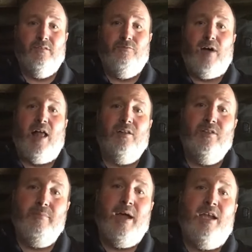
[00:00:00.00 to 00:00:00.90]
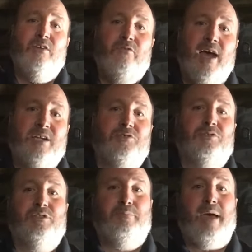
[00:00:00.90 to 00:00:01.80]
Follow the
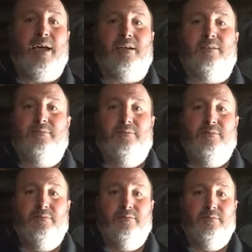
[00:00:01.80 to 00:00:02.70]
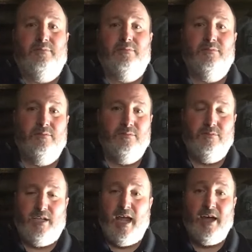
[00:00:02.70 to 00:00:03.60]
manufacturer's spec.
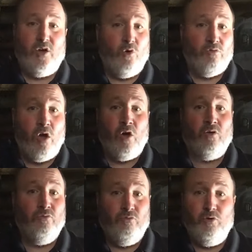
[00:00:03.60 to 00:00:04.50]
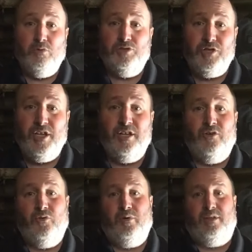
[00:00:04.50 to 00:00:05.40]
Can't go wrong. Do what you need to
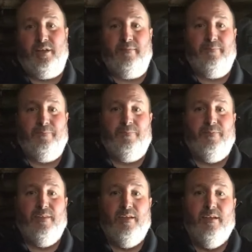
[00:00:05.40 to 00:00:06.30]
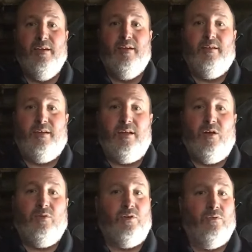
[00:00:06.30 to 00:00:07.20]
do with it.
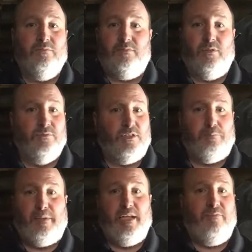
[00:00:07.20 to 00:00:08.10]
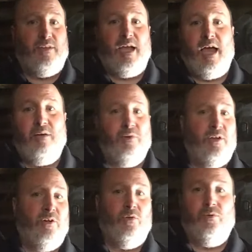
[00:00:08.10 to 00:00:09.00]
Don't just believe the guy when
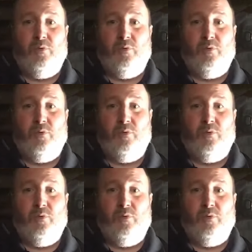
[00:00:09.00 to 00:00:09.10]
you go to